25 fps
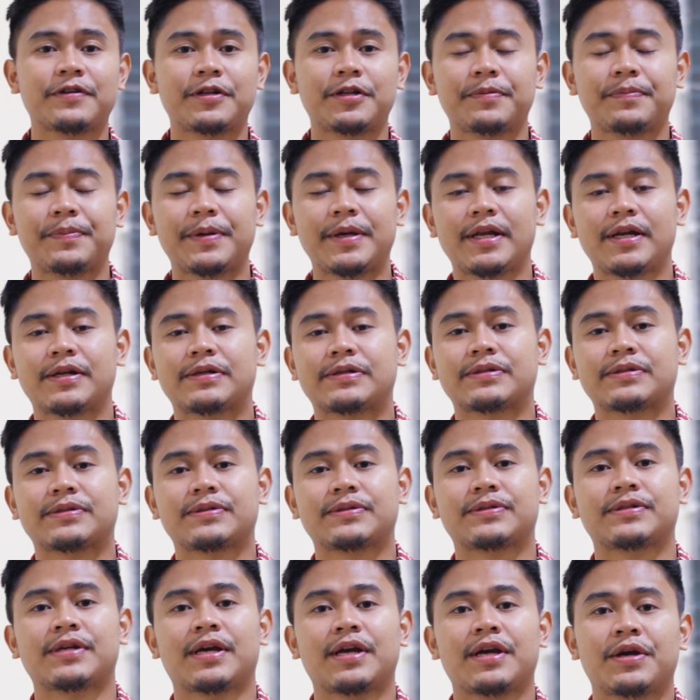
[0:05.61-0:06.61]

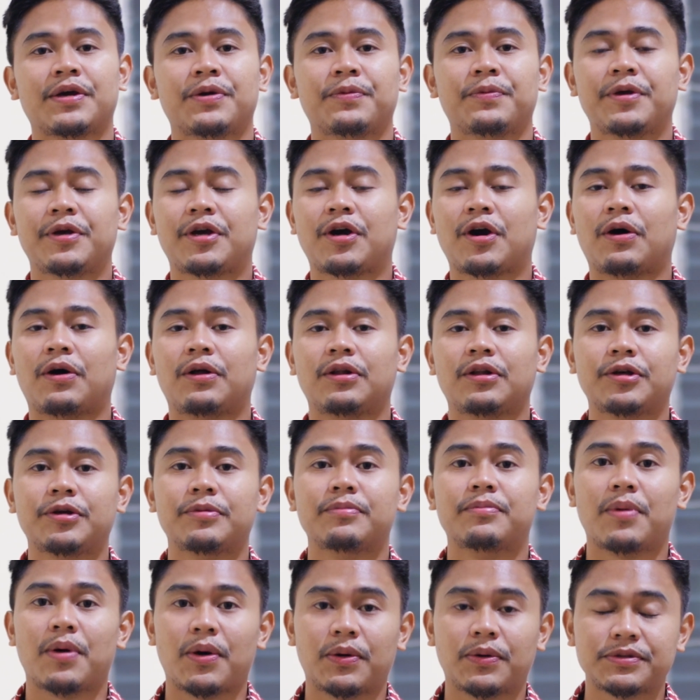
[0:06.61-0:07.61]
Filipinos, we call
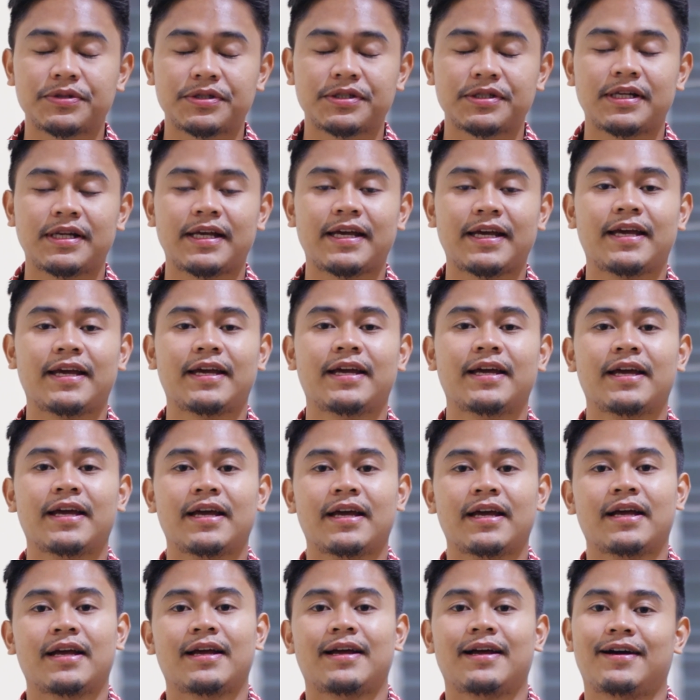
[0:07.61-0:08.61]
you mostly
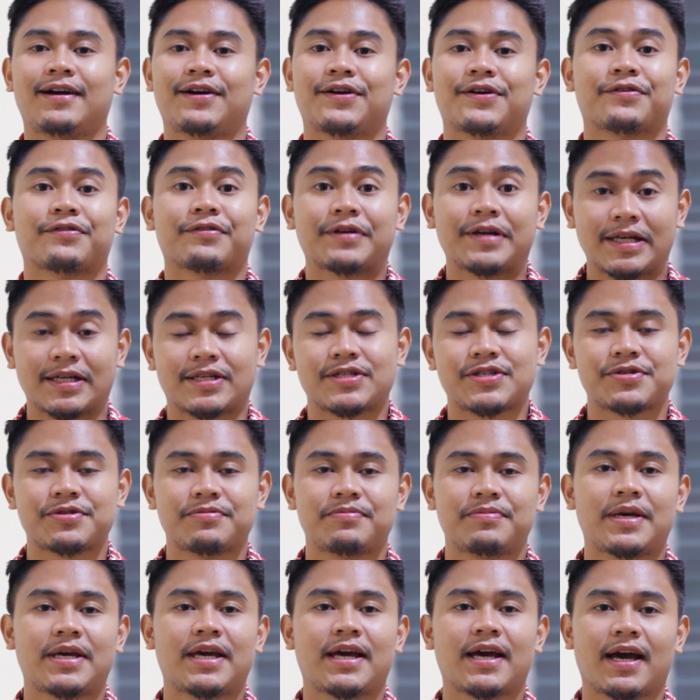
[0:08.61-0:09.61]

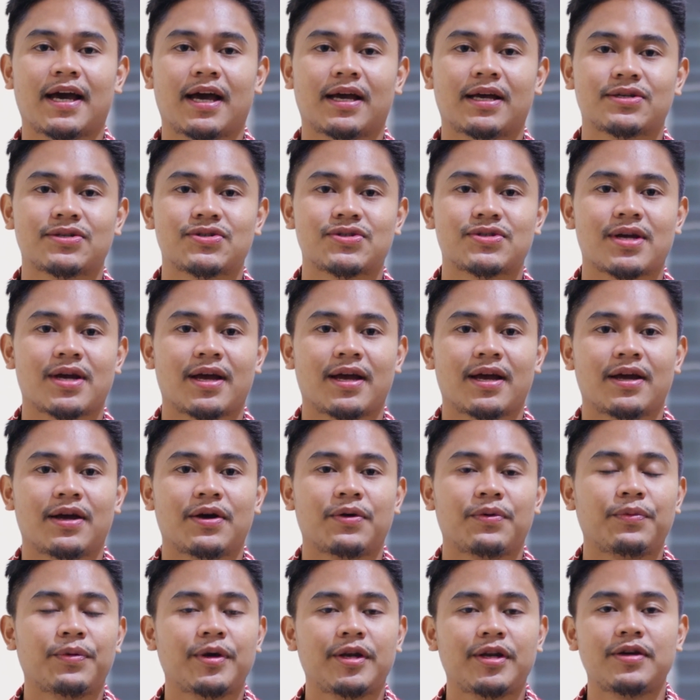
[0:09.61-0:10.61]
rich because
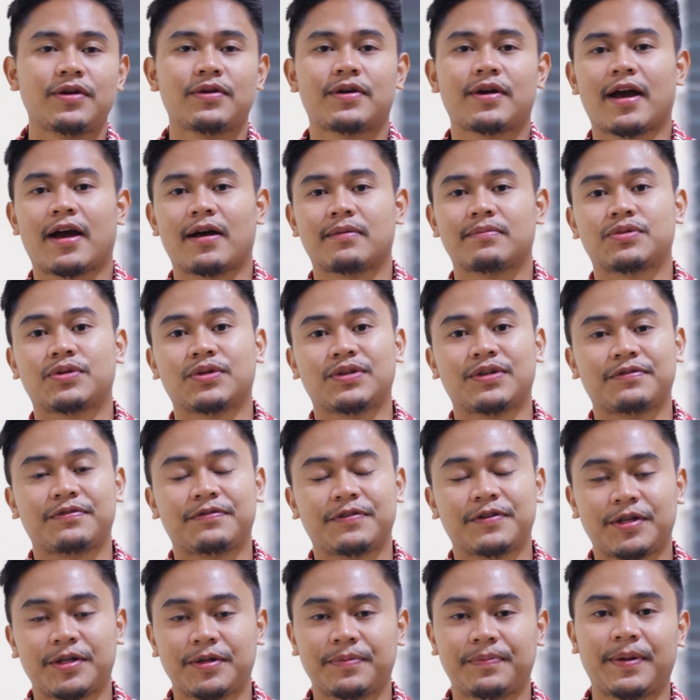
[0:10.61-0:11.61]
when you come to the
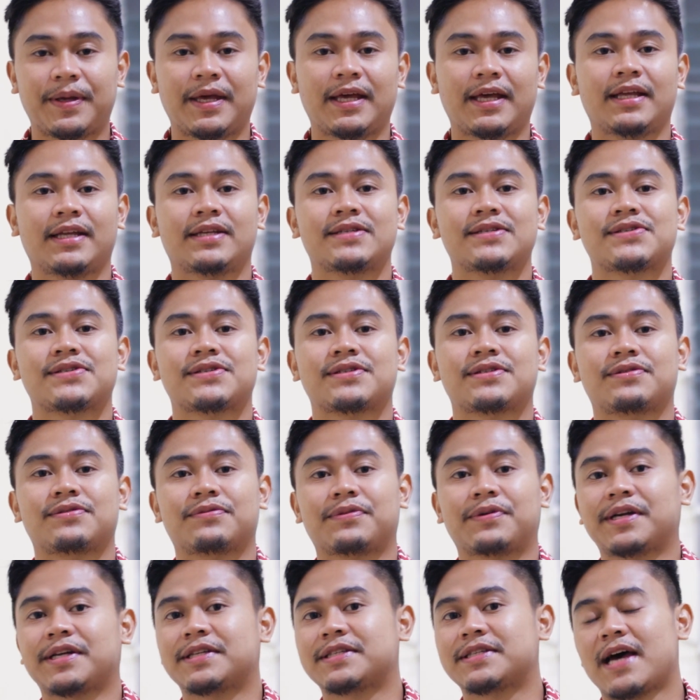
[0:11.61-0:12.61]
Philippines
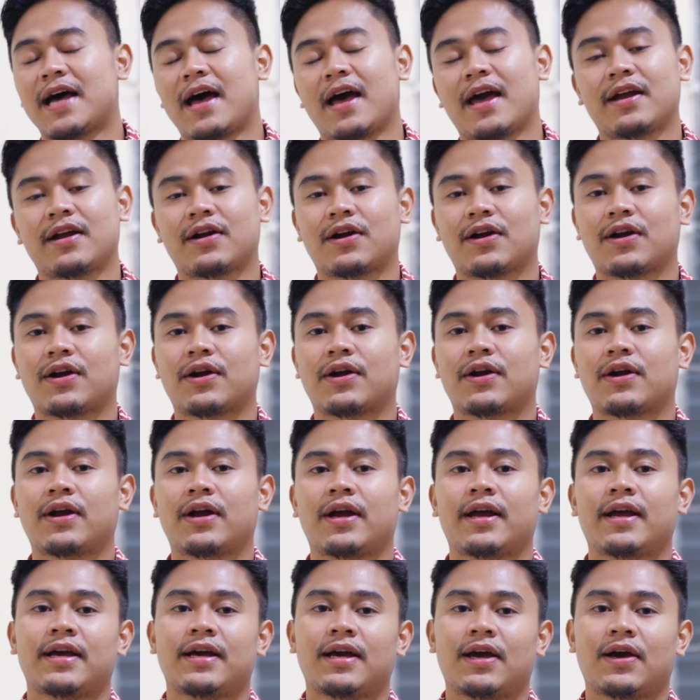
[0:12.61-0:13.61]
to retire
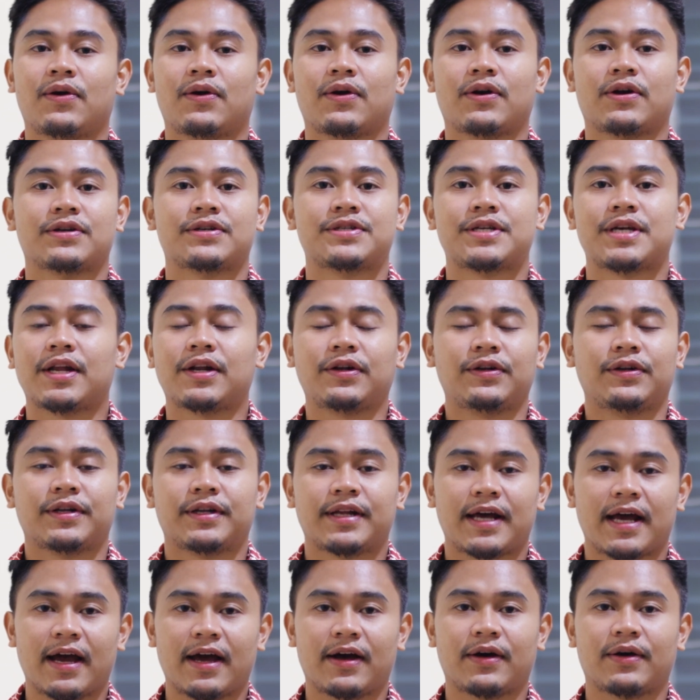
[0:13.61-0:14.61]
or settle
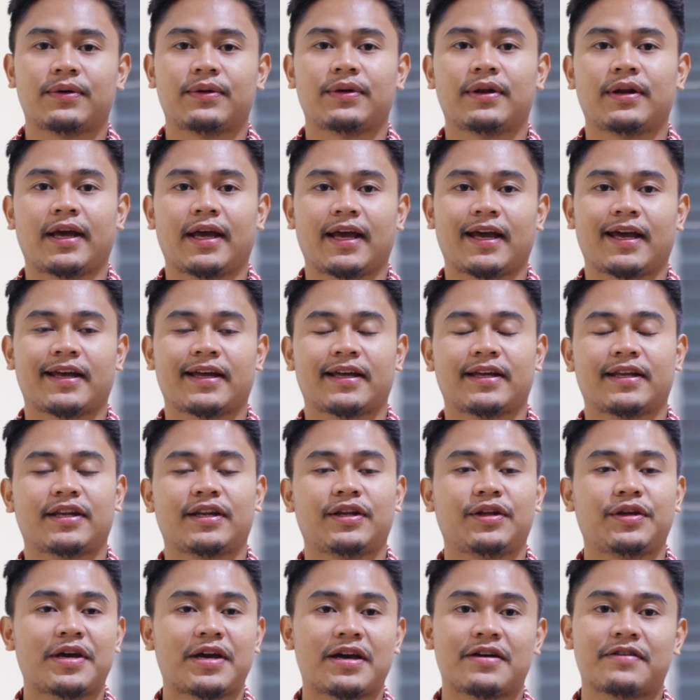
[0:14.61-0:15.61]
down
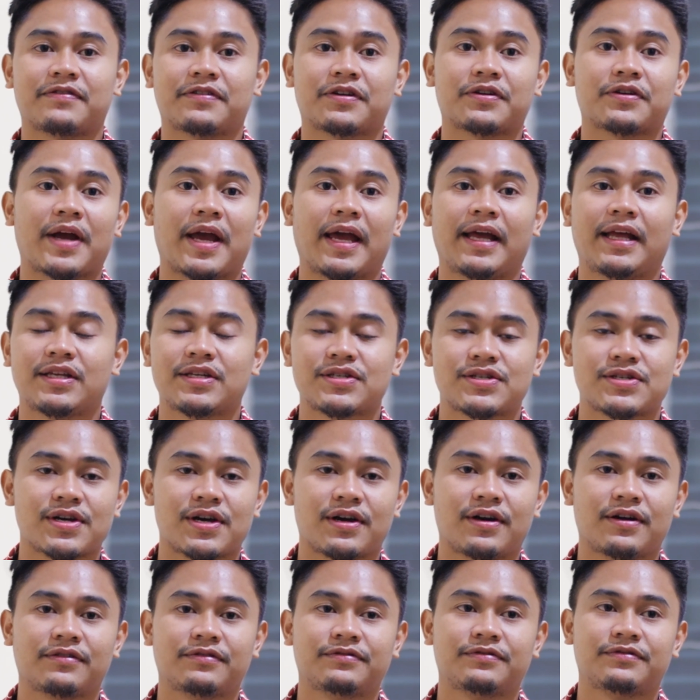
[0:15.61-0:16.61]
and you have a range
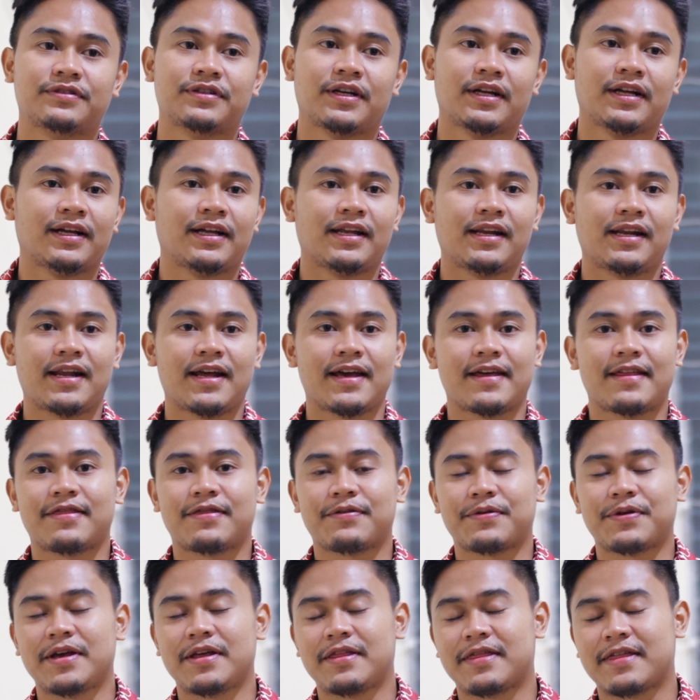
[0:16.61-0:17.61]
of like
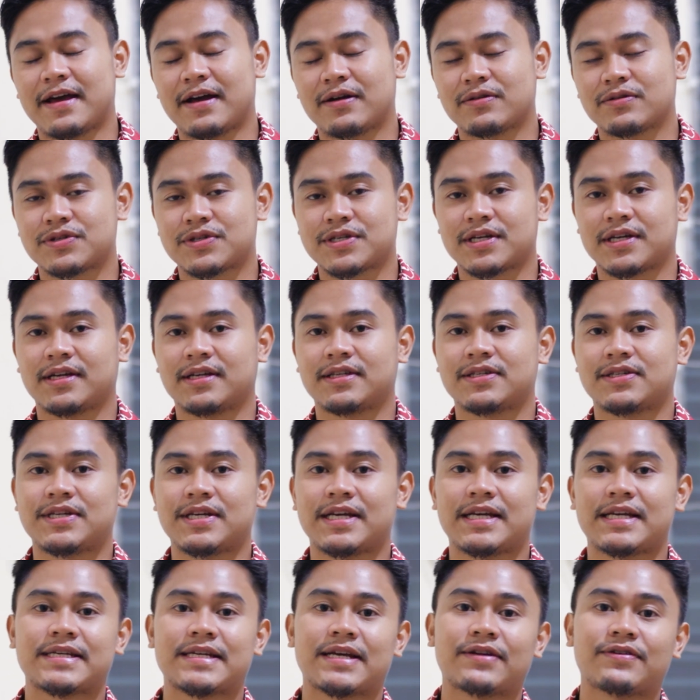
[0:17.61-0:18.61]

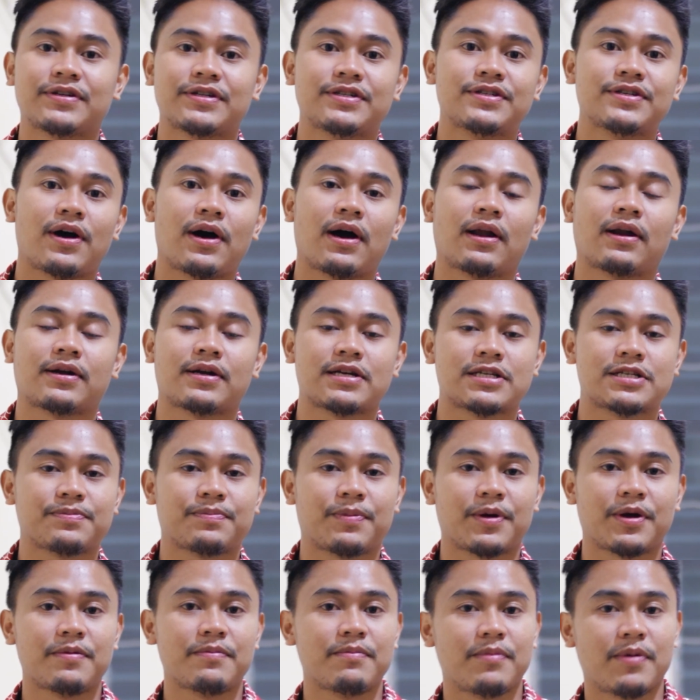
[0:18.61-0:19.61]

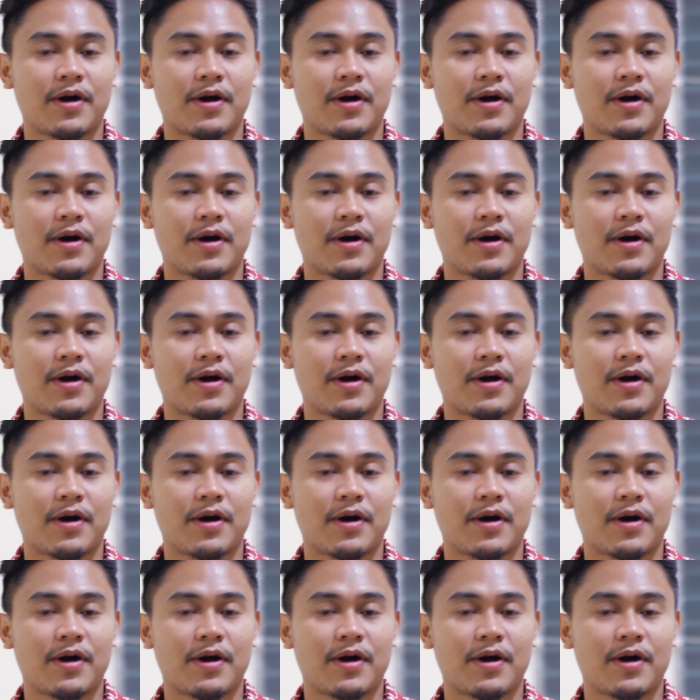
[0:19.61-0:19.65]
$3,600 per